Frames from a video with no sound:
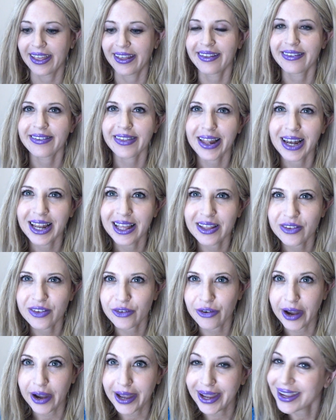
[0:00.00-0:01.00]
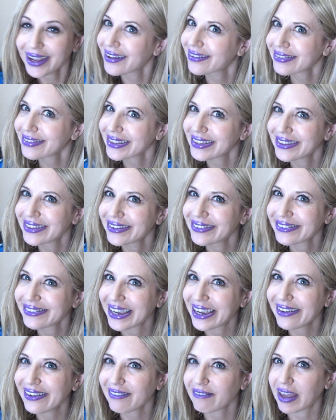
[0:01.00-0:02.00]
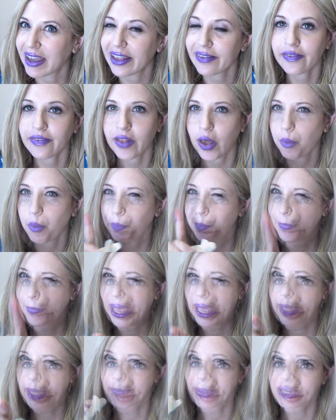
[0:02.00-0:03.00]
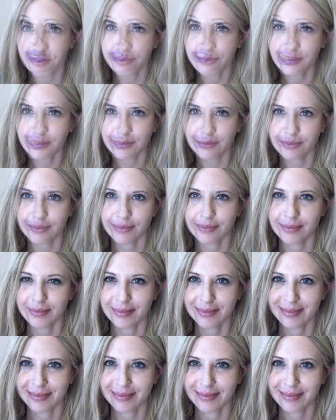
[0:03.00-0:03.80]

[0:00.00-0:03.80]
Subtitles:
So let's try changing this, so about change.